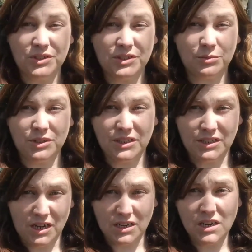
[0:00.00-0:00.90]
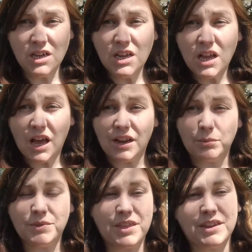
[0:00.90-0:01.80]
she's still really young, and
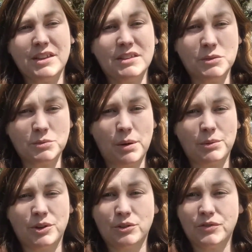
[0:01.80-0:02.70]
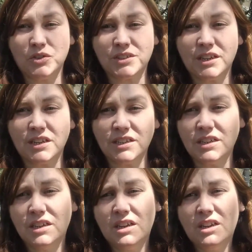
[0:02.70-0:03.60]
I'm thinking this was probably her first
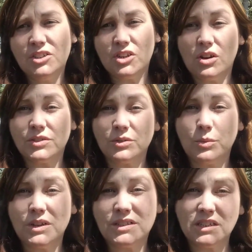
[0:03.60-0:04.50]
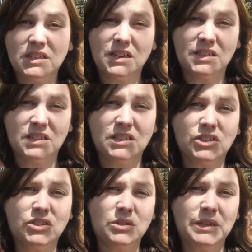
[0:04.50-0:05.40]
kindling. She also was in
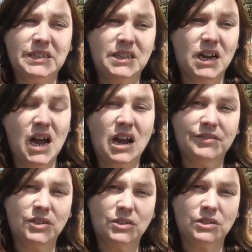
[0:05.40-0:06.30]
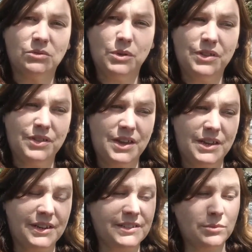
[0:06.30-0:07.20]
isolation, so I did not have her with
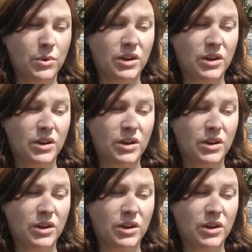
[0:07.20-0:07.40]
a nesting